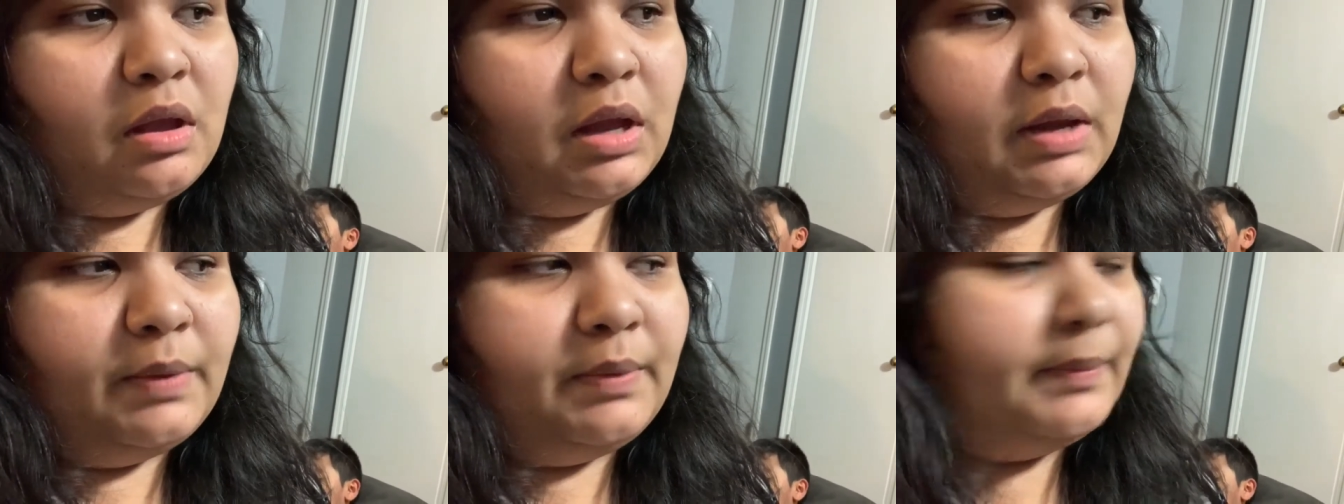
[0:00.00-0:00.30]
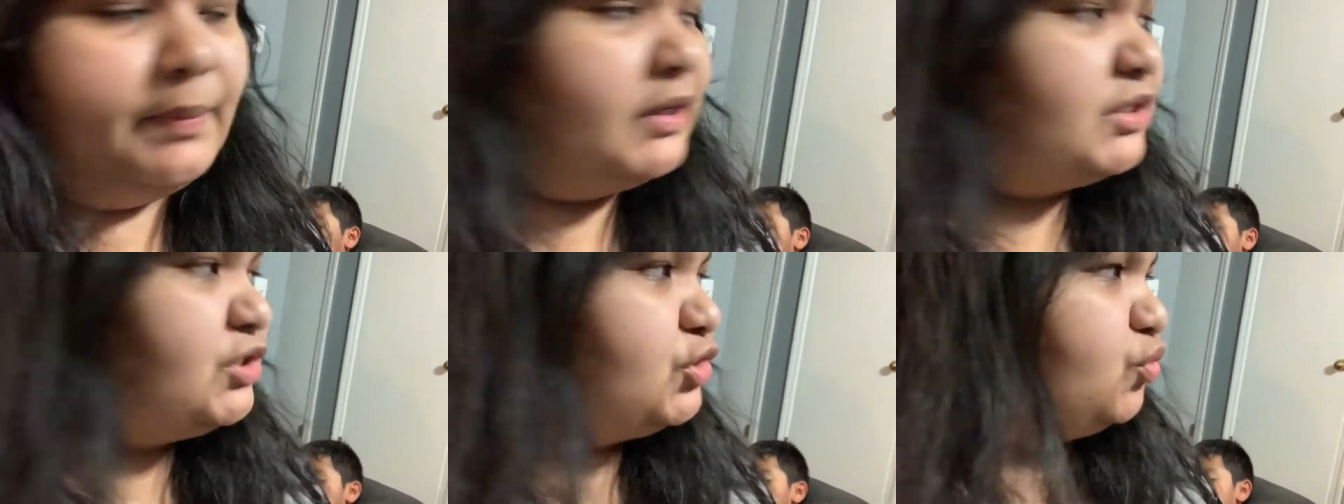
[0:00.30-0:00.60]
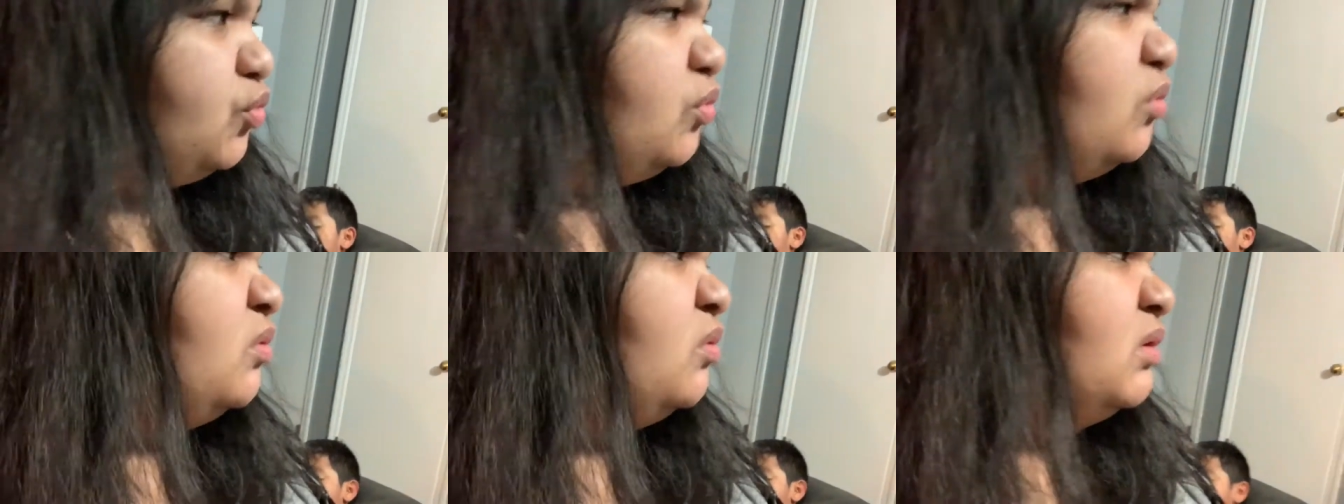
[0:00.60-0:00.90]
i'm about
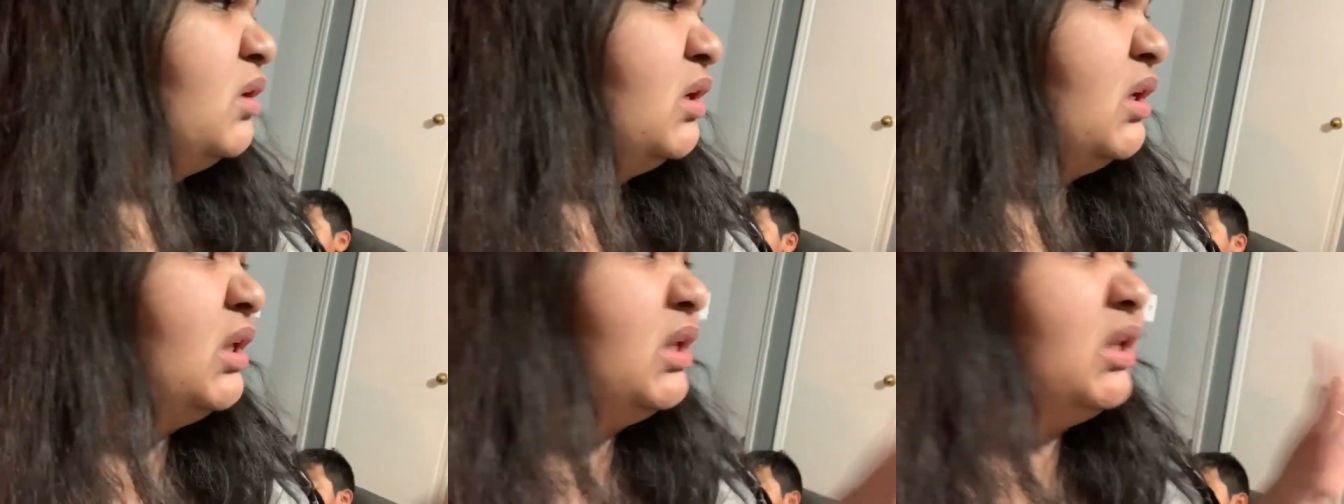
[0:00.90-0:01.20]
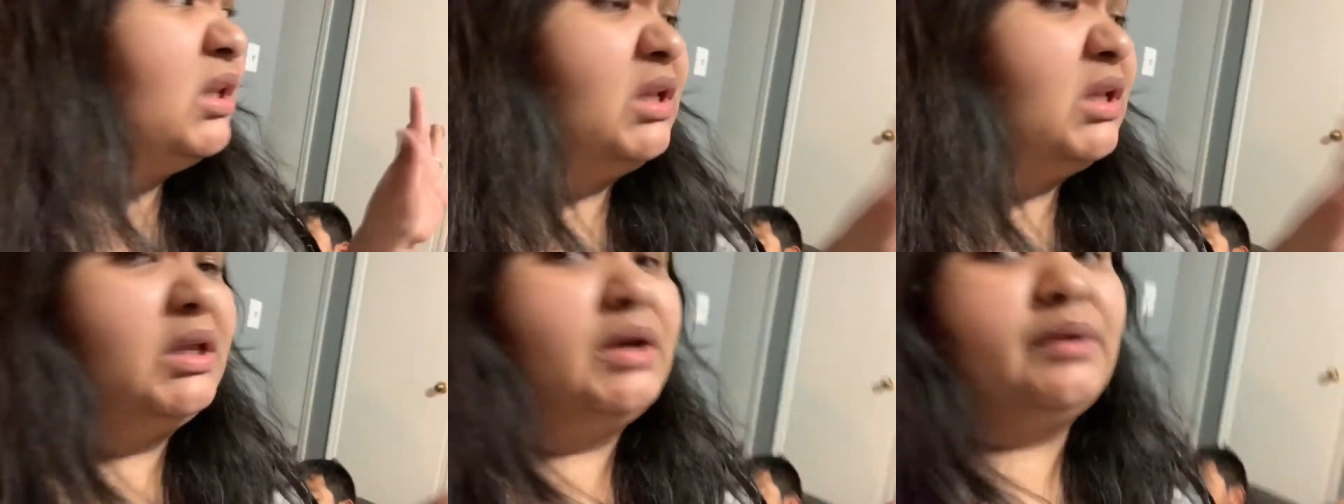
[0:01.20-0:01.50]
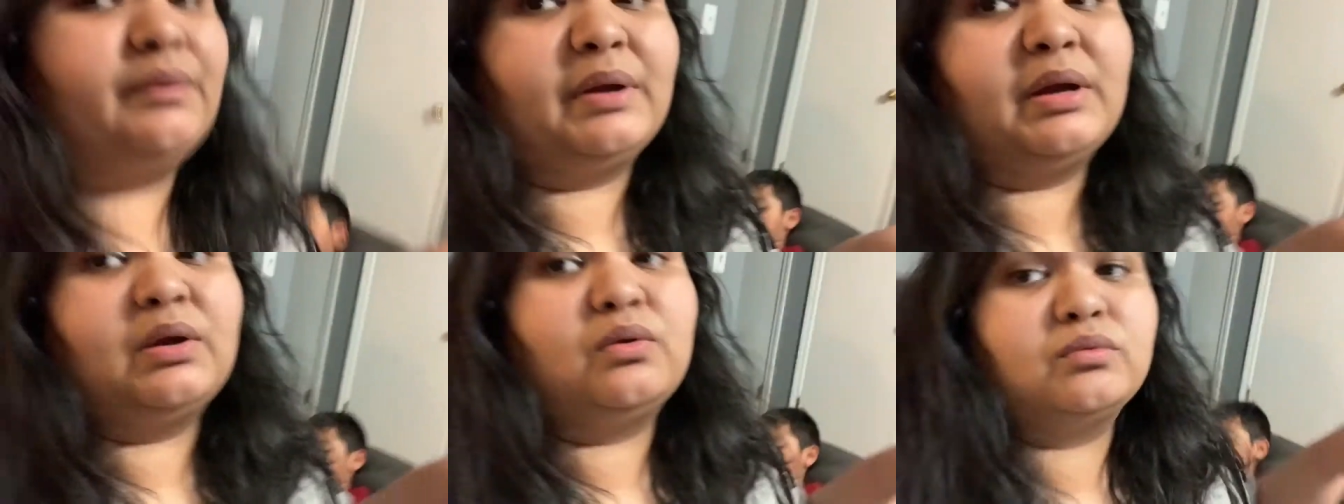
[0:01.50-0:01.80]
to clean
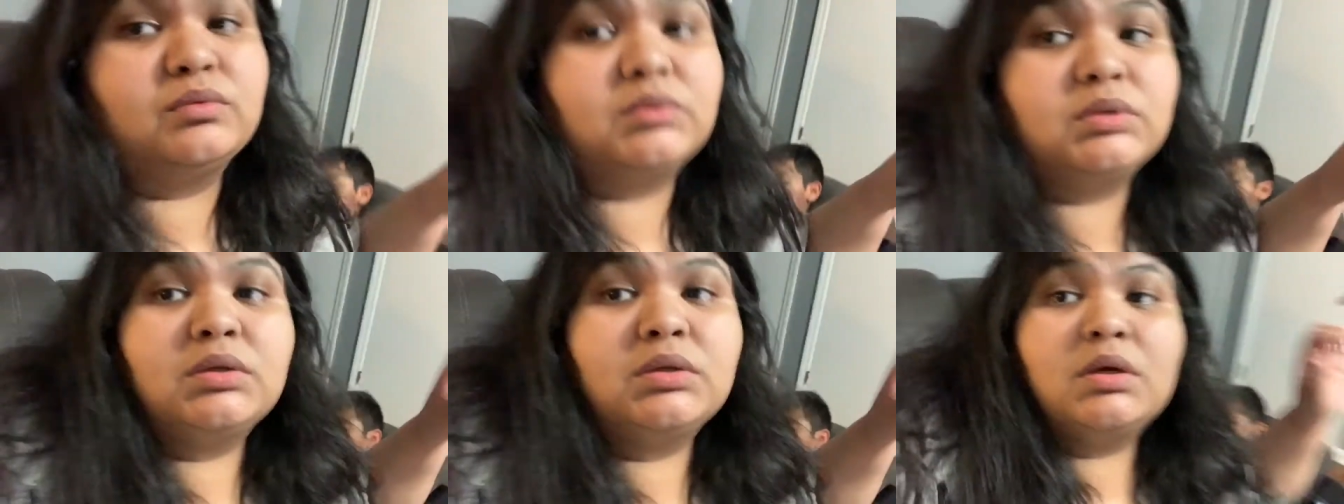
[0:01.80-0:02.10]
around